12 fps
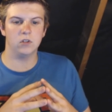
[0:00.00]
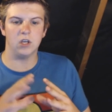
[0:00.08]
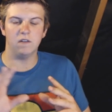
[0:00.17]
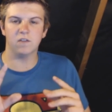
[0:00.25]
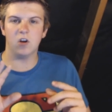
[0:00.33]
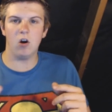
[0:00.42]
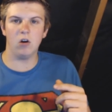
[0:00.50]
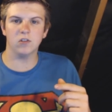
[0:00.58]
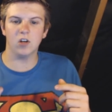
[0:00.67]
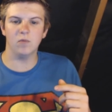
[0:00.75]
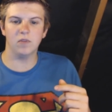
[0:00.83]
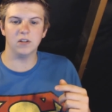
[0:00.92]
gift
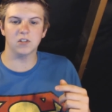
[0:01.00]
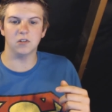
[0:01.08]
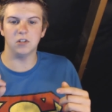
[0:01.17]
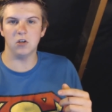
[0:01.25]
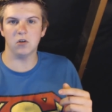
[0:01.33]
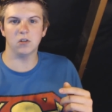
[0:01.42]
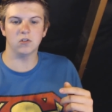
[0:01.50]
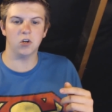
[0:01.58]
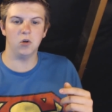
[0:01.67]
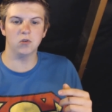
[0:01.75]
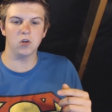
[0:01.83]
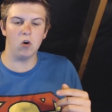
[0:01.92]
card type thing, so you can
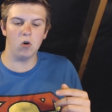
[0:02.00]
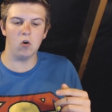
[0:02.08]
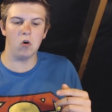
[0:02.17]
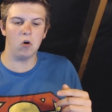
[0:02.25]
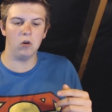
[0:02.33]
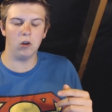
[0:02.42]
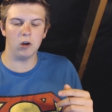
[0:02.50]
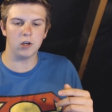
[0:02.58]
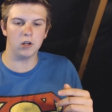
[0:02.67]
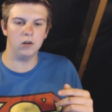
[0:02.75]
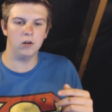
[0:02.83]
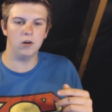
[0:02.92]
choose, or like
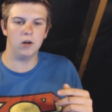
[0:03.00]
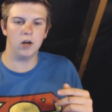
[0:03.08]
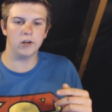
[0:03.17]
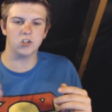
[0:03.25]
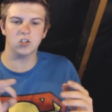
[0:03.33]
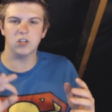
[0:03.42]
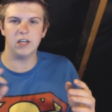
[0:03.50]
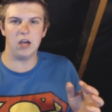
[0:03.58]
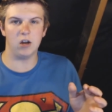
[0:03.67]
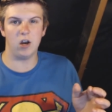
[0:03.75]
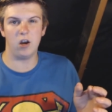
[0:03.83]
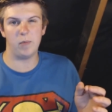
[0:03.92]
a Steam.
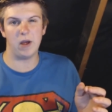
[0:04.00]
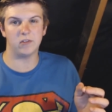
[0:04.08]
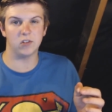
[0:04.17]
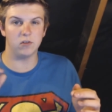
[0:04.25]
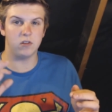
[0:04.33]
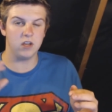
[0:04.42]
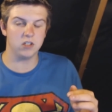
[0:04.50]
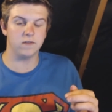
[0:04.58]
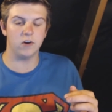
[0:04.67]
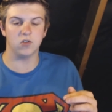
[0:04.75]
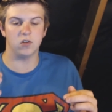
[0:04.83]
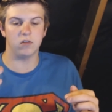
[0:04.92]
I'd only be able to do this
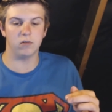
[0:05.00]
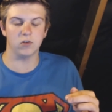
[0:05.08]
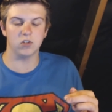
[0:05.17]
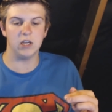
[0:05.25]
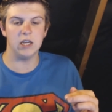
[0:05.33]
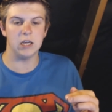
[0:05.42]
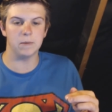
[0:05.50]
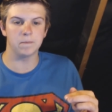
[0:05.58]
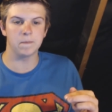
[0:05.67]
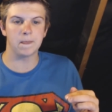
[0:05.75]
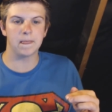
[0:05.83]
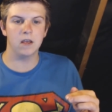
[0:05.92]
version through Steam,
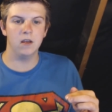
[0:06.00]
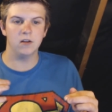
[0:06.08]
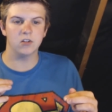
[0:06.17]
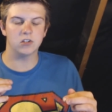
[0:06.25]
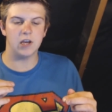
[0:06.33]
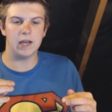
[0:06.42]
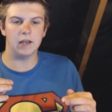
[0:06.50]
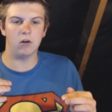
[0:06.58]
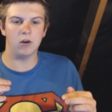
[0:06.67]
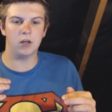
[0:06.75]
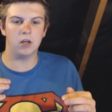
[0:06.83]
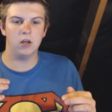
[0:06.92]
say
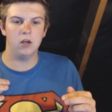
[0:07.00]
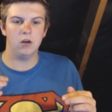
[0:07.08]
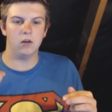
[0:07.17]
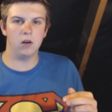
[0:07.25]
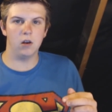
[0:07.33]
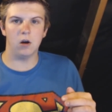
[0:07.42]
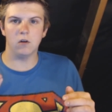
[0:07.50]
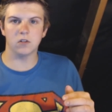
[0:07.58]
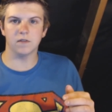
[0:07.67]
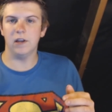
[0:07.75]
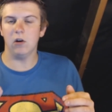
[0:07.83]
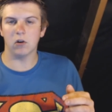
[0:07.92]
like
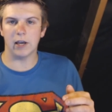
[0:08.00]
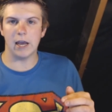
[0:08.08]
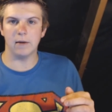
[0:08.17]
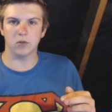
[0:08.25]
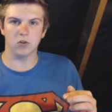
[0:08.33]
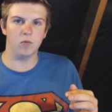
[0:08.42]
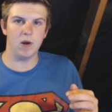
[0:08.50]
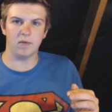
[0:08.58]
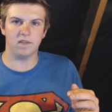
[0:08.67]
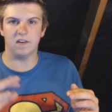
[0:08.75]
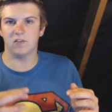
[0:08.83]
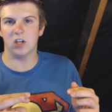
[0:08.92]
loads of little games, or
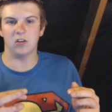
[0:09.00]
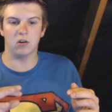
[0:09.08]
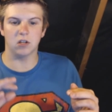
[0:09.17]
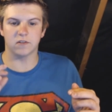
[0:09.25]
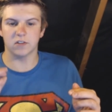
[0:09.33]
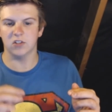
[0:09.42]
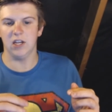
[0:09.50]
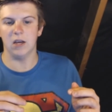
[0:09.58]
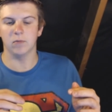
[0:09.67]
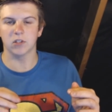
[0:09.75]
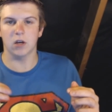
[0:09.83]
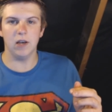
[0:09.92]
maybe $15 for
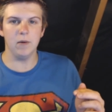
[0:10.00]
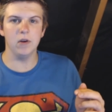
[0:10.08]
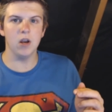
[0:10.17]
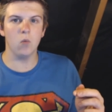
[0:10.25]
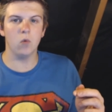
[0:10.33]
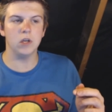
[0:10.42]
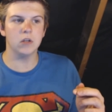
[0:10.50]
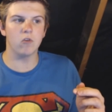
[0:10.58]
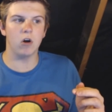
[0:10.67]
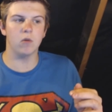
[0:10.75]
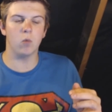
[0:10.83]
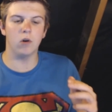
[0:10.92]
Steam. So let me know what you'd
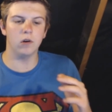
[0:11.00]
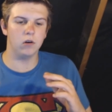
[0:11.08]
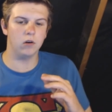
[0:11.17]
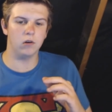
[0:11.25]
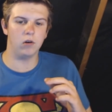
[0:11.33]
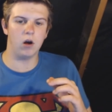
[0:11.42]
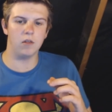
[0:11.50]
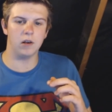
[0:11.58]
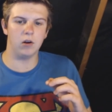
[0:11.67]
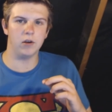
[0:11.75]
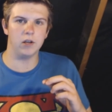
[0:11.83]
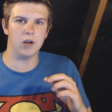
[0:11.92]
rather want, rather
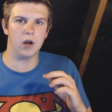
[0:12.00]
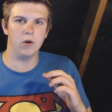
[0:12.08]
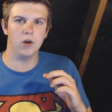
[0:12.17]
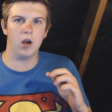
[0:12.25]
like, you know,